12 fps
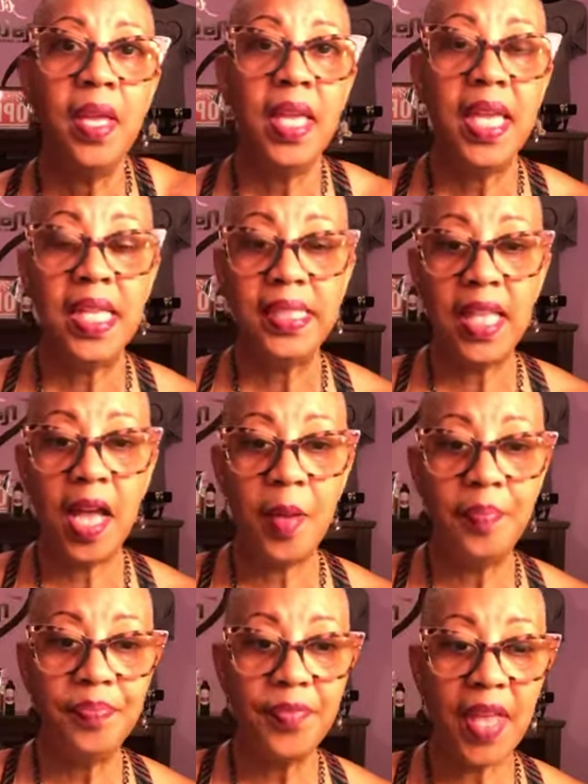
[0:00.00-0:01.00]
It's
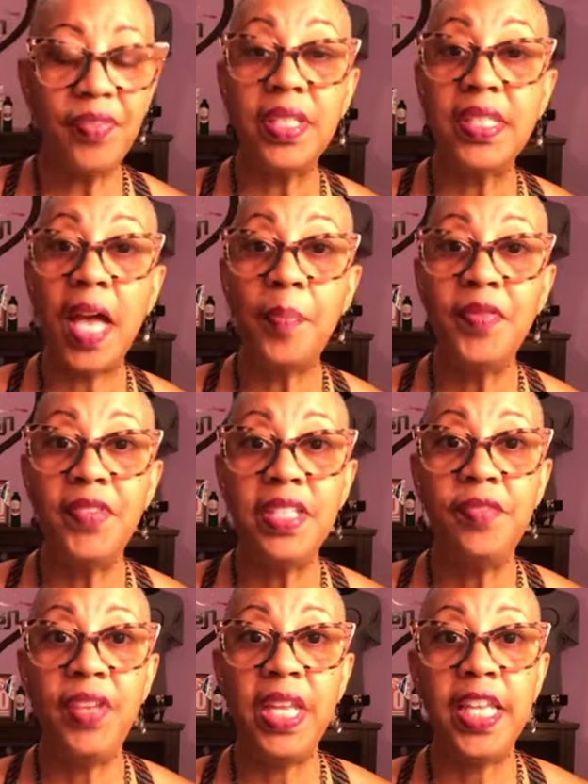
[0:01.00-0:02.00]
um at the top of this
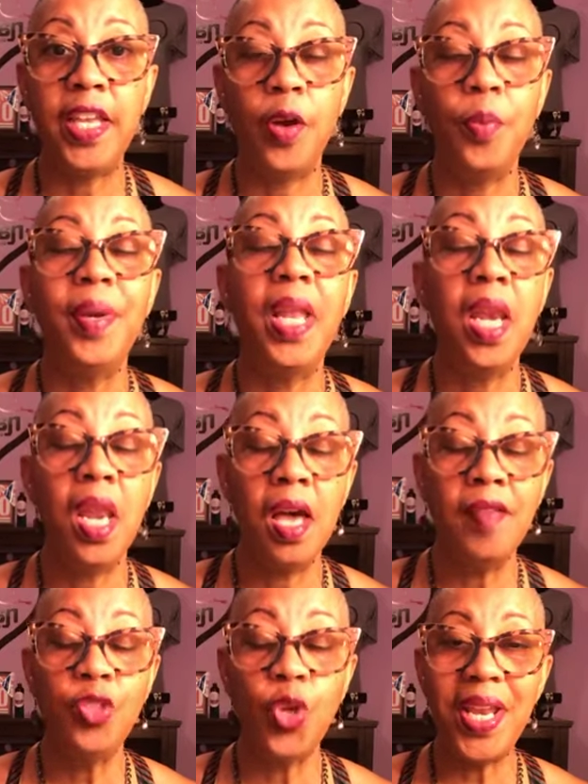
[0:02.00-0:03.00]
video, but
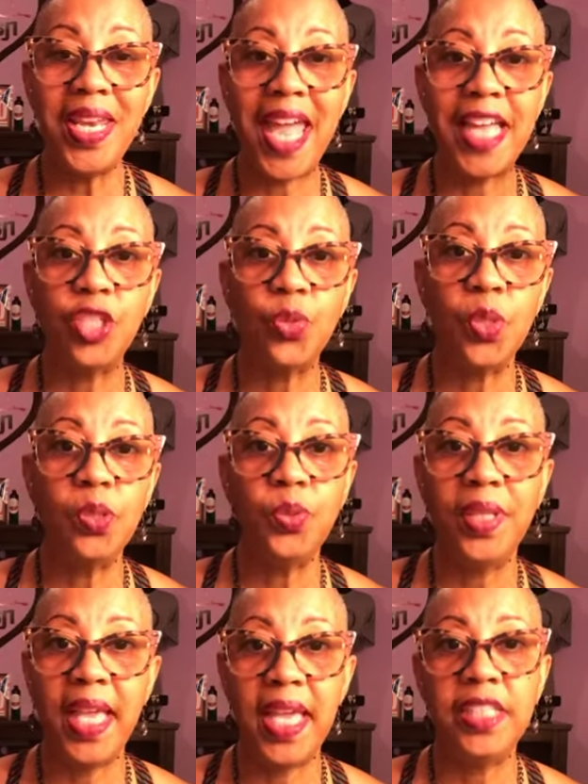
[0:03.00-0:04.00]
Lovejoy Naturals with
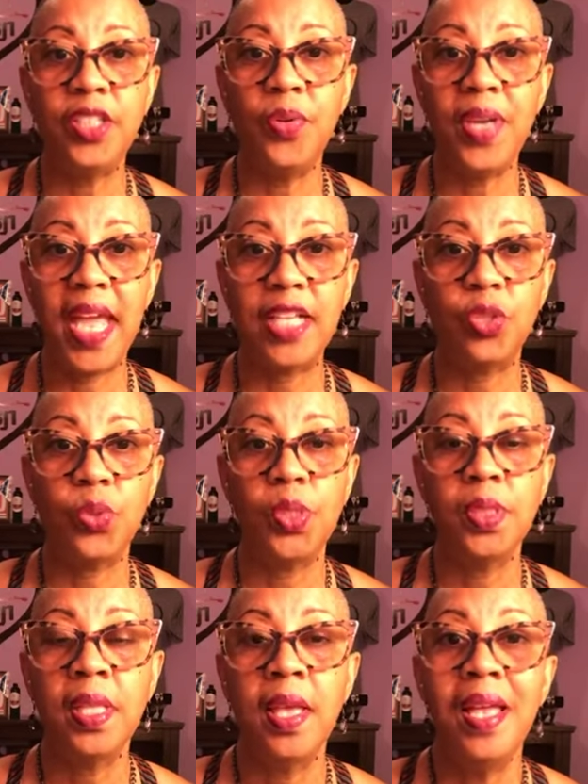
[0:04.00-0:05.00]
the S on
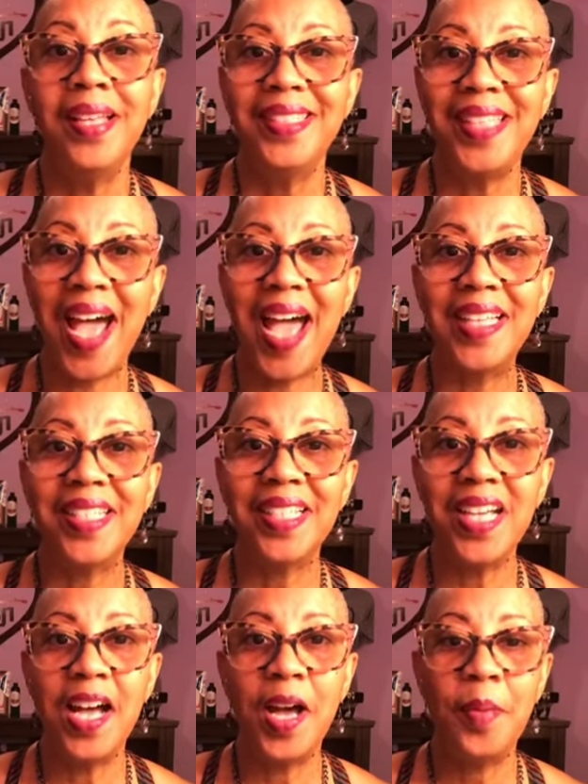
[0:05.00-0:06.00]
Naturals dot
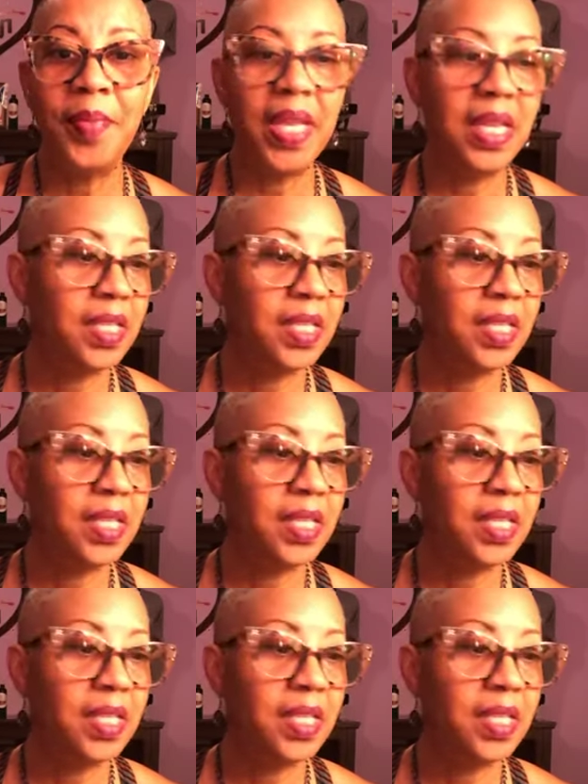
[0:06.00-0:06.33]
com and